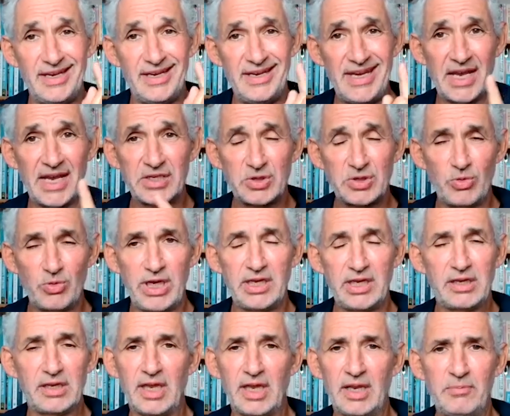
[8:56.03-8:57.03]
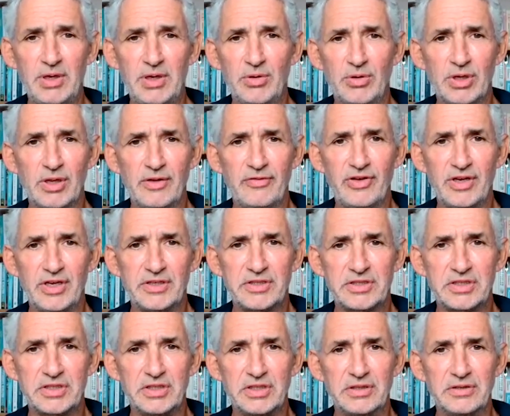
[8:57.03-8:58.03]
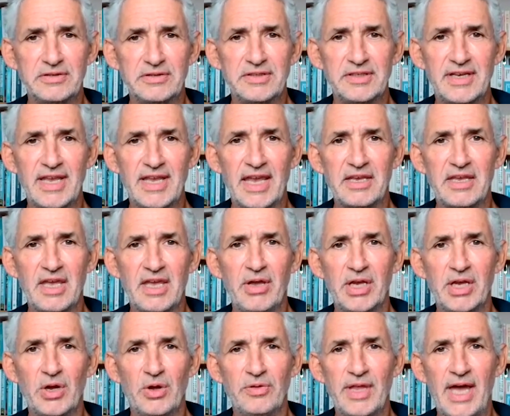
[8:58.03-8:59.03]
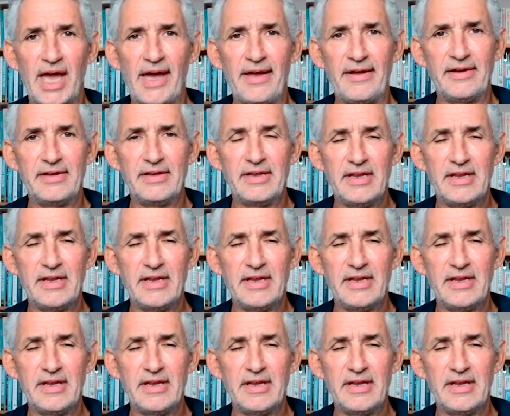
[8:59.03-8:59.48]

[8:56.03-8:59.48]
next week and be one of the first to, to get going on that.